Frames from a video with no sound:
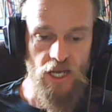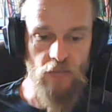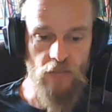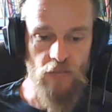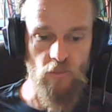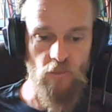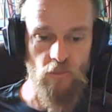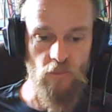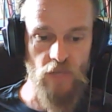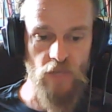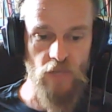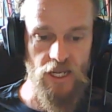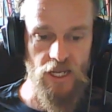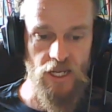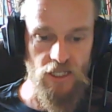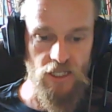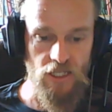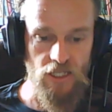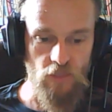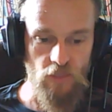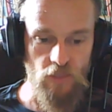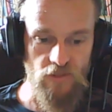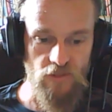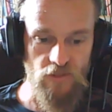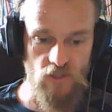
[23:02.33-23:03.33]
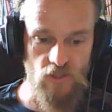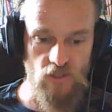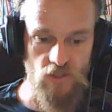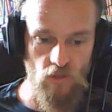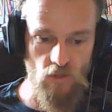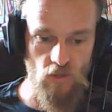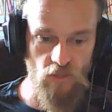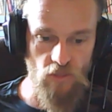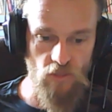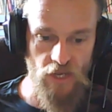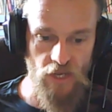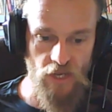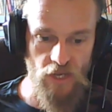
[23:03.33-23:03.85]
We had a little bit of a
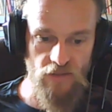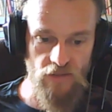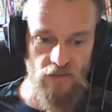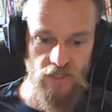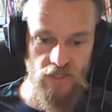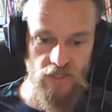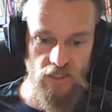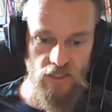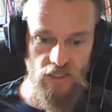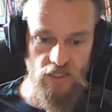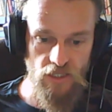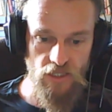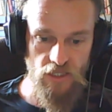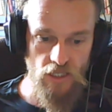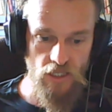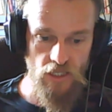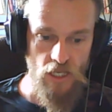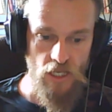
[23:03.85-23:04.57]
talk about the